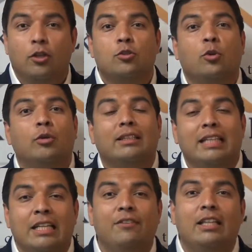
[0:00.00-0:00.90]
So
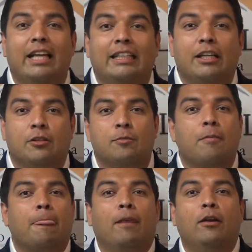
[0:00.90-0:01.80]
think of it like this.
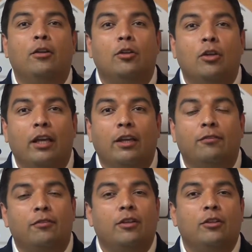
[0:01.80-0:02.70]

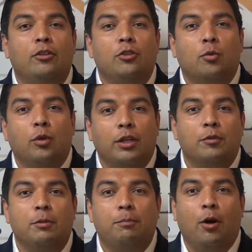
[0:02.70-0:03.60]
If you're working
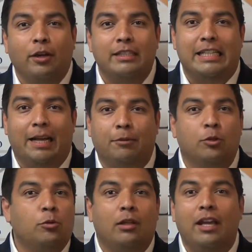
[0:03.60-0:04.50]
with a part-timer
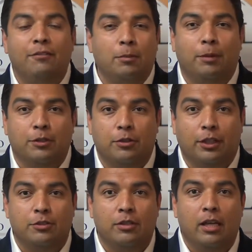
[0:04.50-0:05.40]
who left the
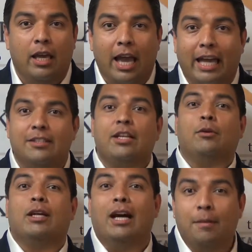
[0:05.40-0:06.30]
business and is
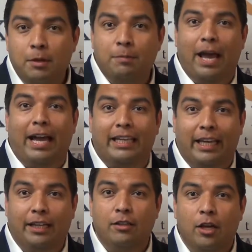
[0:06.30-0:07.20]
now coming back
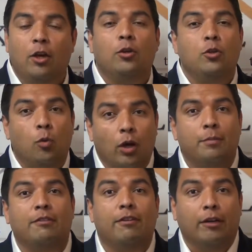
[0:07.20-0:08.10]
in, you want to
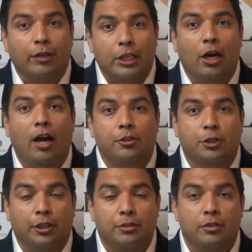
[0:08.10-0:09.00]
be very
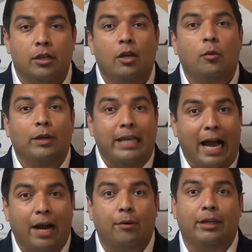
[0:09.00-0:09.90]
cautious with
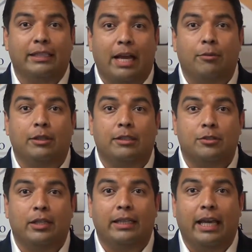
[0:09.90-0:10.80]
hiring that real
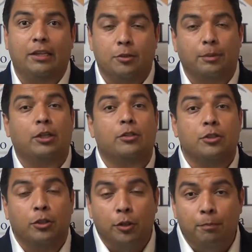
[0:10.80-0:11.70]
estate agent because
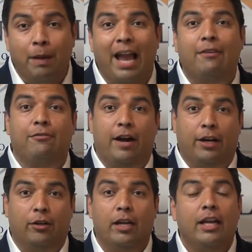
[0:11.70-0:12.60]
it could
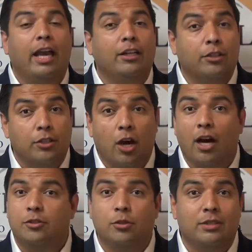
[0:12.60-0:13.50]
backfire and it could
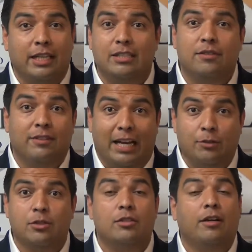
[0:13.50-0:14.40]
cost you tens of
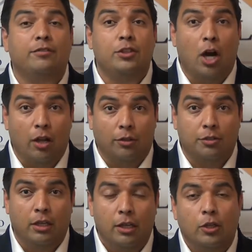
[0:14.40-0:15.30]
thousands of
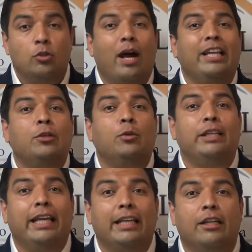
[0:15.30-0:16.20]
dollars. So I
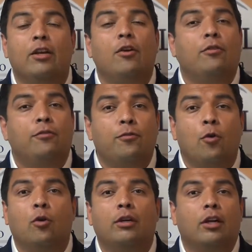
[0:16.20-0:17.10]
created
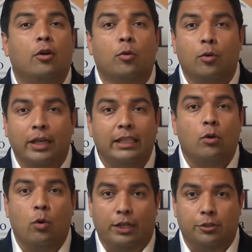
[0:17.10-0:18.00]
4 great
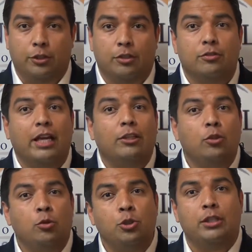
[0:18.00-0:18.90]
questions that
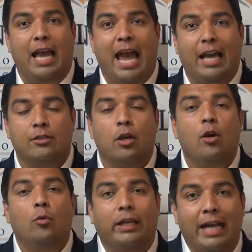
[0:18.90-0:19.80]
you should ask
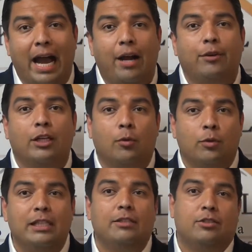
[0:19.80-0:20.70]
when hiring a
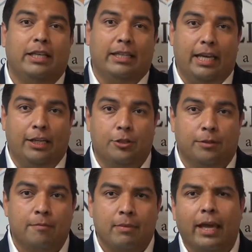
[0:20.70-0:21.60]
real estate
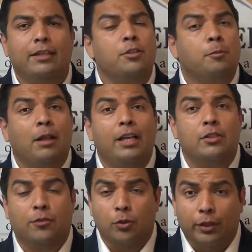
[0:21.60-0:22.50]
agent. And this
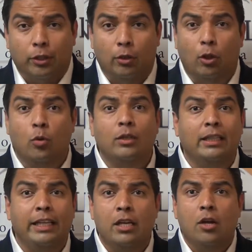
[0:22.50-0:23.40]
applies for you here
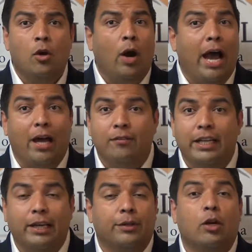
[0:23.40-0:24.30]
locally, out of
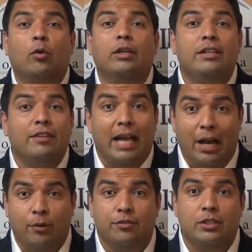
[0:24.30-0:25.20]
the area, or even
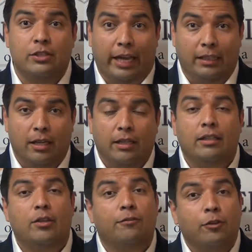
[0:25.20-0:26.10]
out of state.
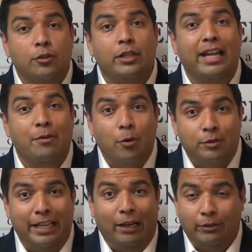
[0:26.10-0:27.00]
Now, the first thing I
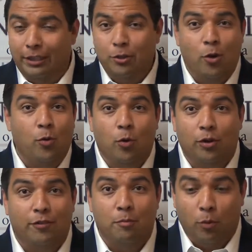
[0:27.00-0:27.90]
wrote down in no
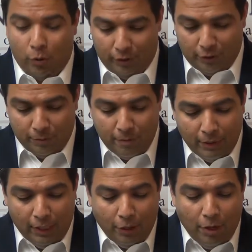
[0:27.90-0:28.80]
order of importance,
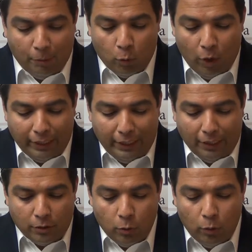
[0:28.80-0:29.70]
number 1
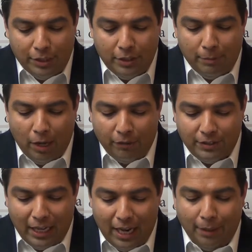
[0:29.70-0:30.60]
is what is the amount of
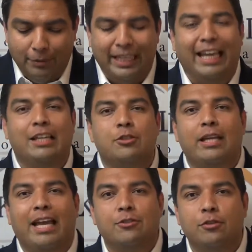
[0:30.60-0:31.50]
time the
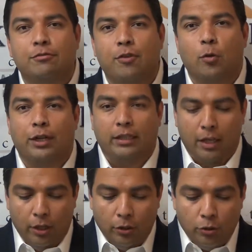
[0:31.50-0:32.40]
agent has devoted
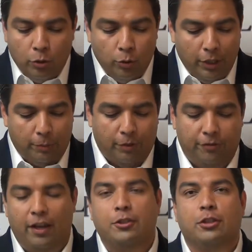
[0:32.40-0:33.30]
to their
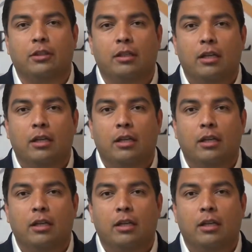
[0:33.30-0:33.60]
profession?